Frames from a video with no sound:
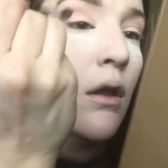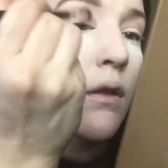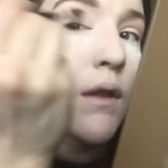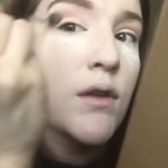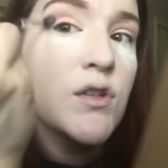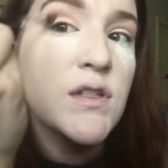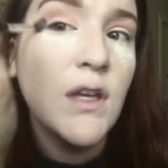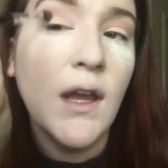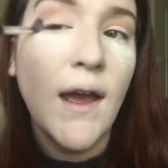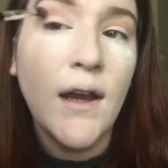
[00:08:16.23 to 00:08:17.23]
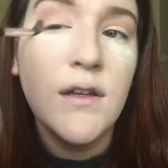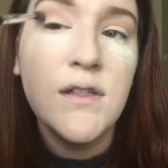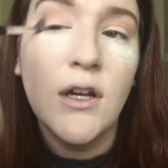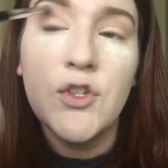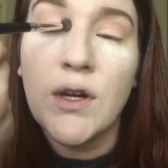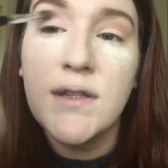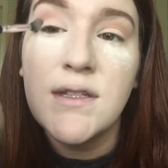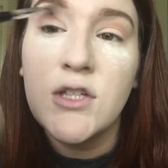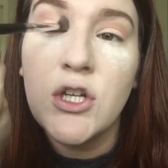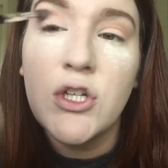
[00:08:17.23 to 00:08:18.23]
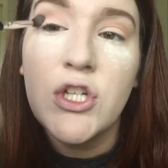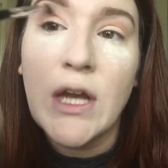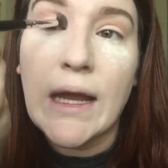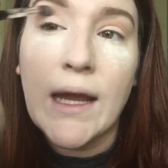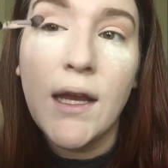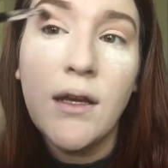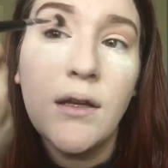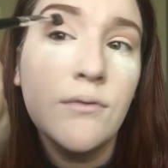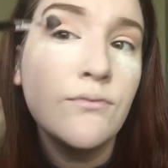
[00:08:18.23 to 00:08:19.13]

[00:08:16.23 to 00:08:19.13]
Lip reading: And that's just gonna act as our transition shade.